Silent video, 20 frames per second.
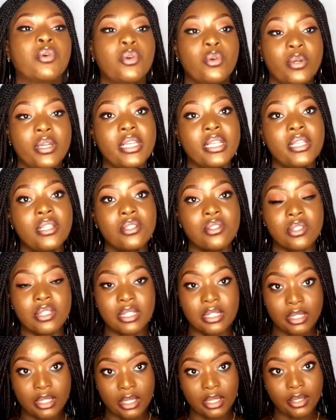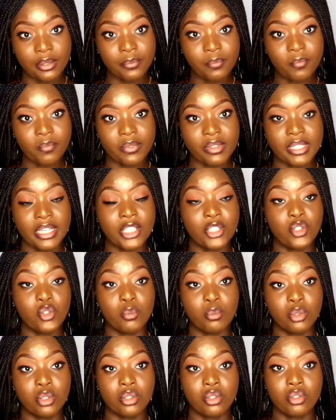going to say that you
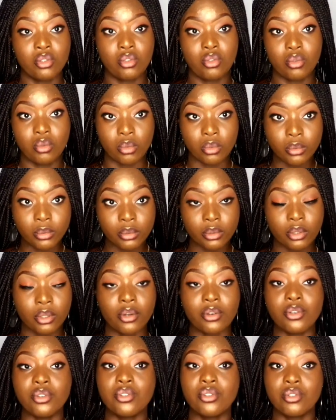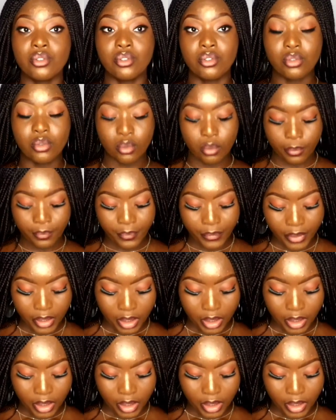must do, or you should do,